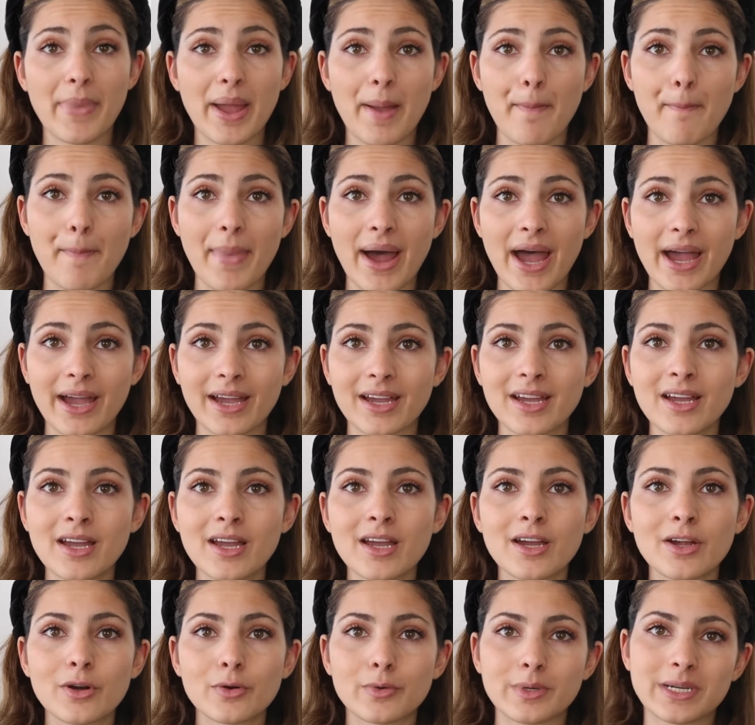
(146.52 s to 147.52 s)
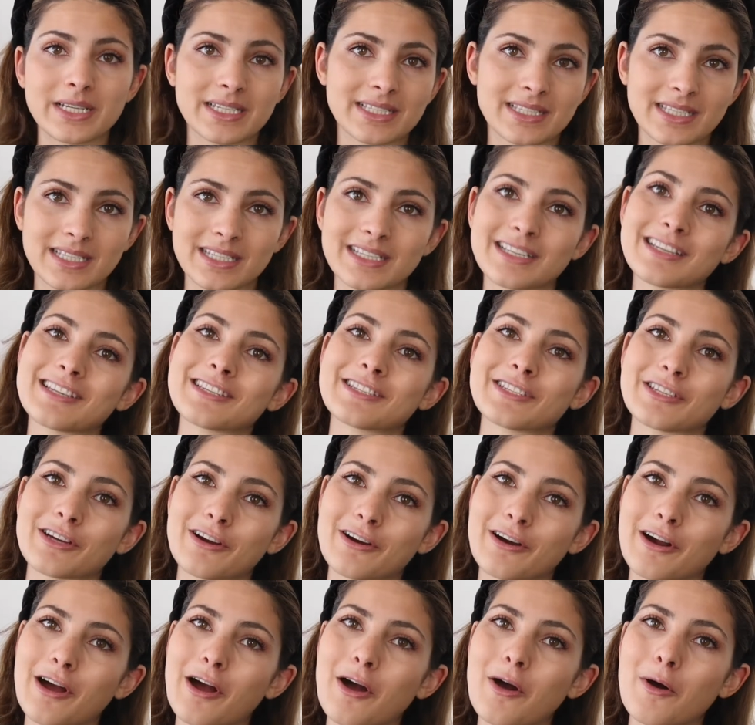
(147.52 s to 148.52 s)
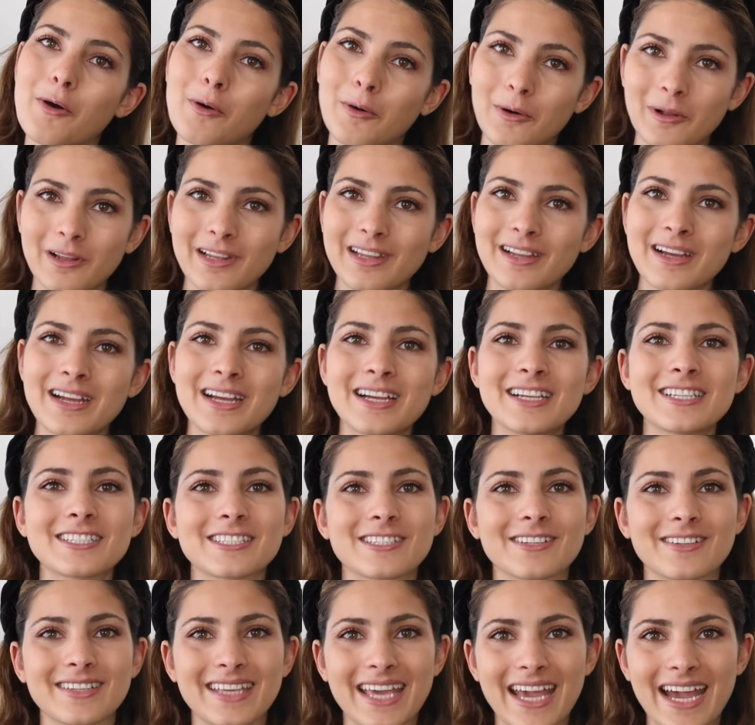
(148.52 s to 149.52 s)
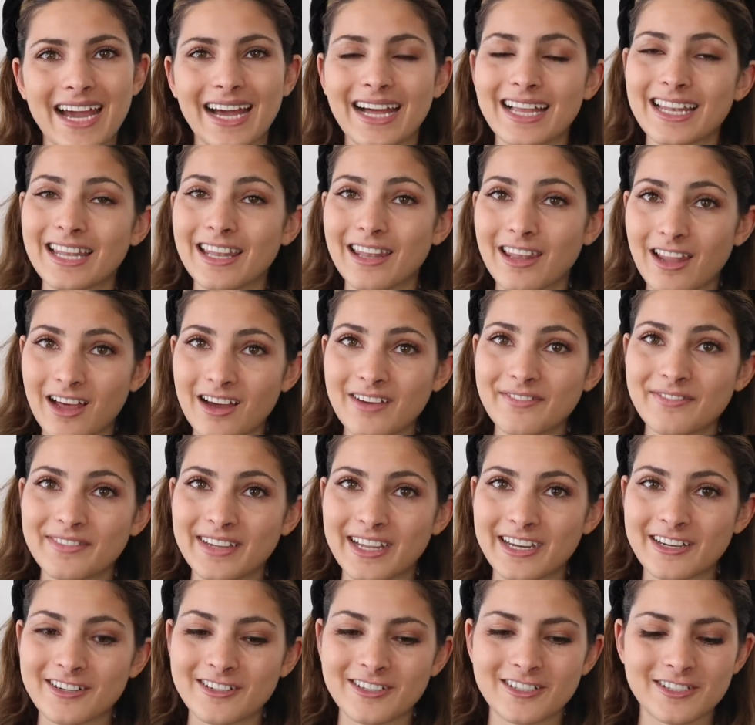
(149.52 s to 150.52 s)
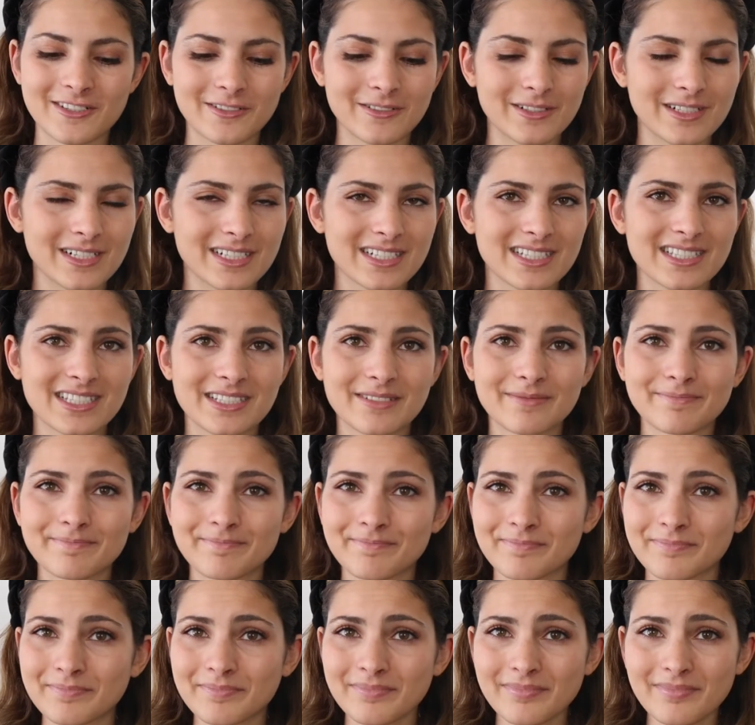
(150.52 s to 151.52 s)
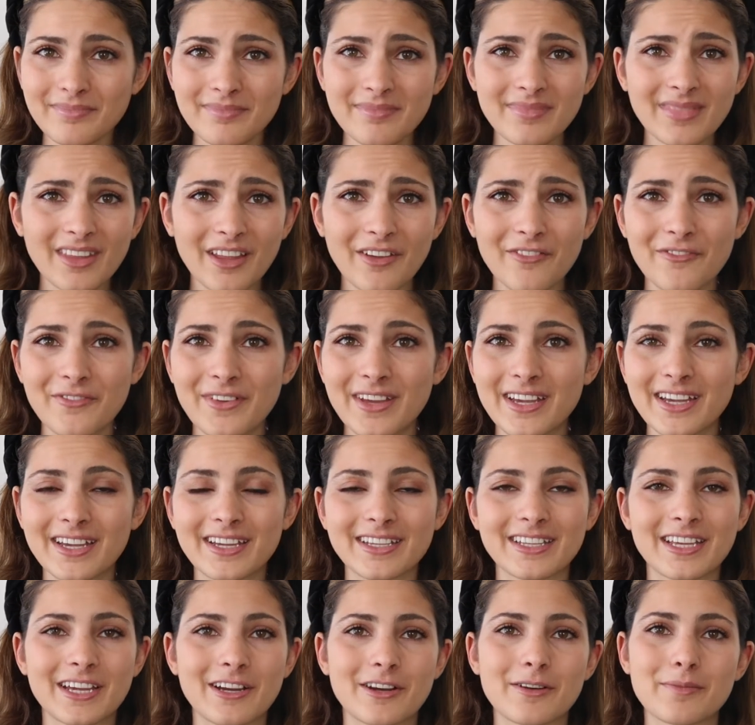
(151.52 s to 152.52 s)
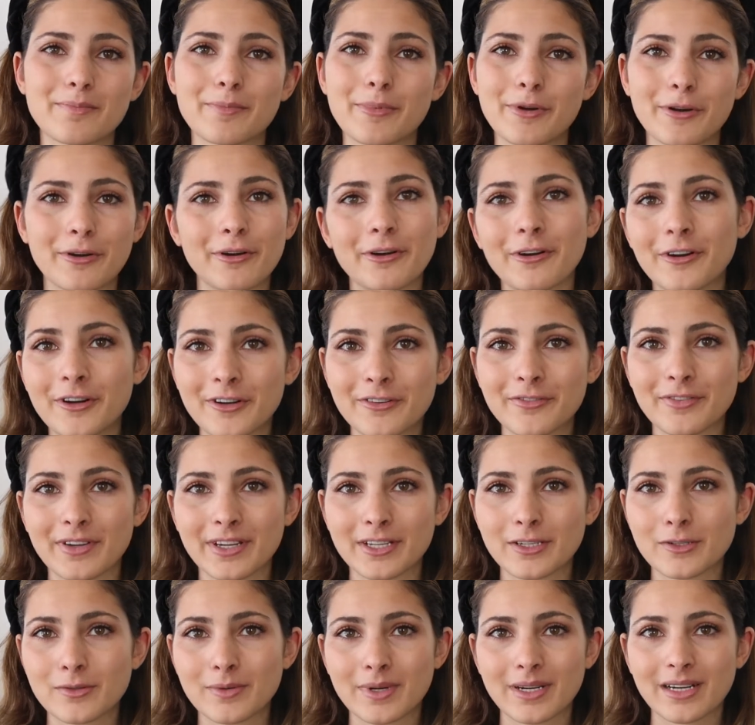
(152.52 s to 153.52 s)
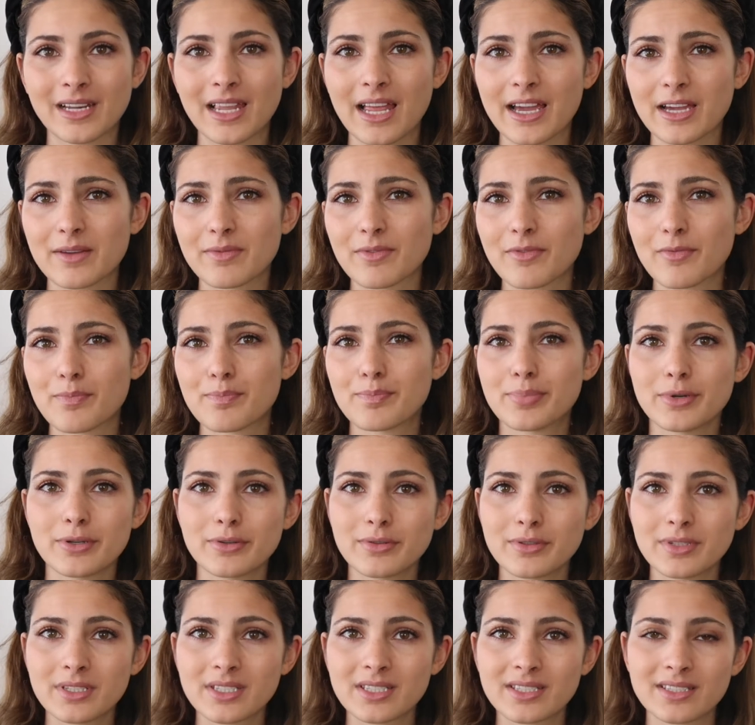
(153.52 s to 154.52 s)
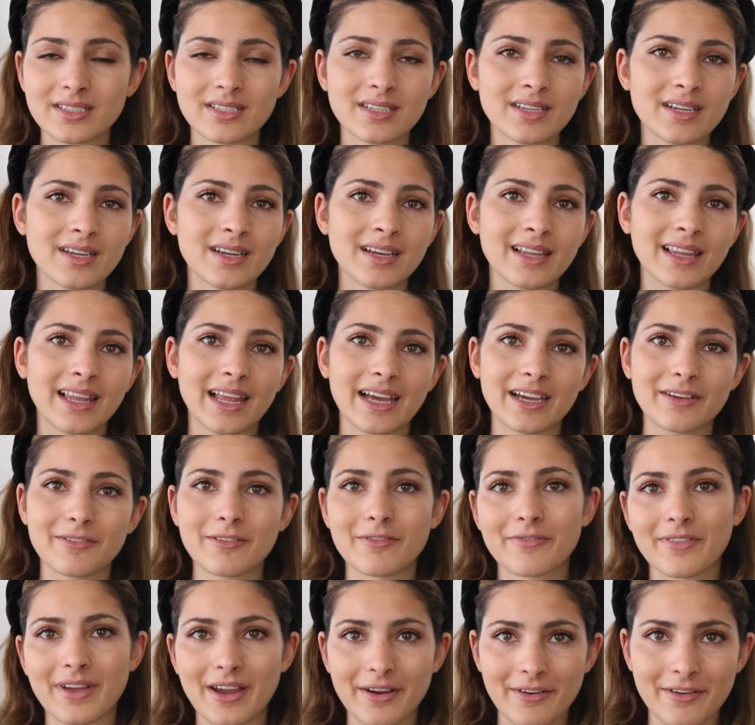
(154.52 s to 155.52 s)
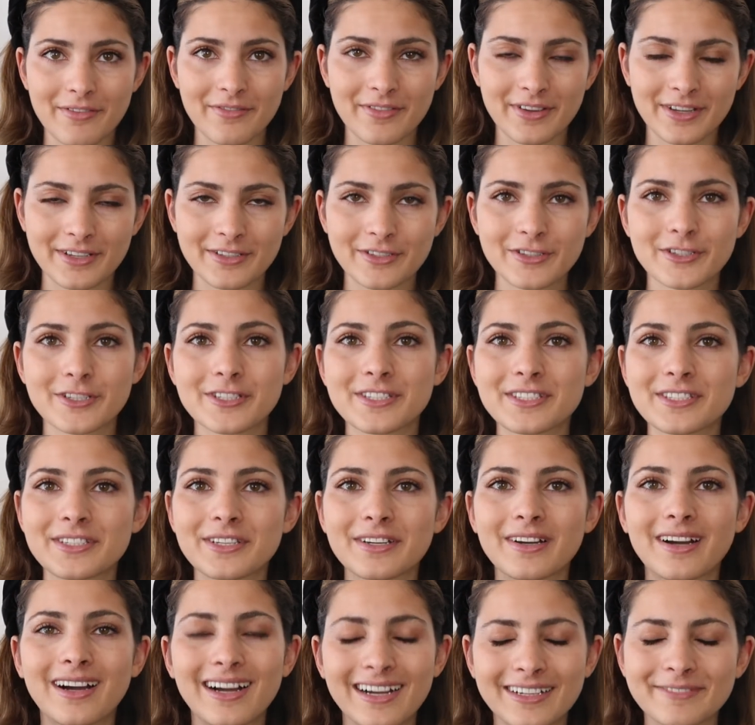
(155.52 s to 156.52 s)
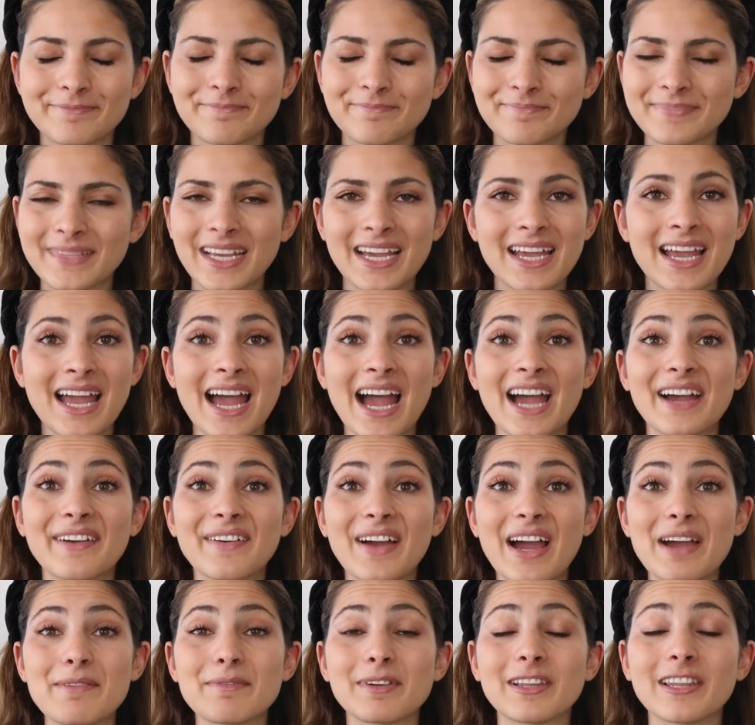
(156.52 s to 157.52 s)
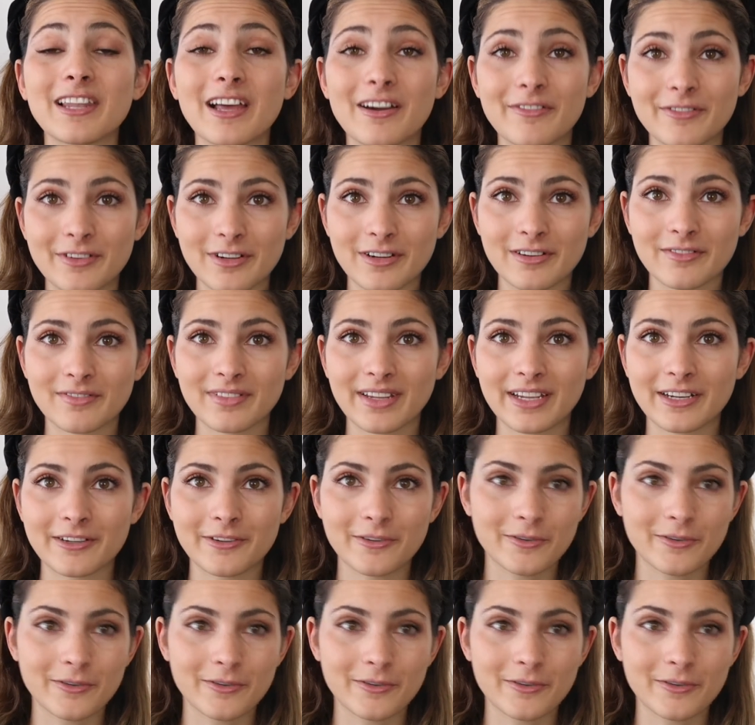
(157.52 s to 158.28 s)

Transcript: my recent Zara haul. So yeah, love leather shorts. I think they're perfect to wear like with boots, like with everything. Just I'm a lover of leather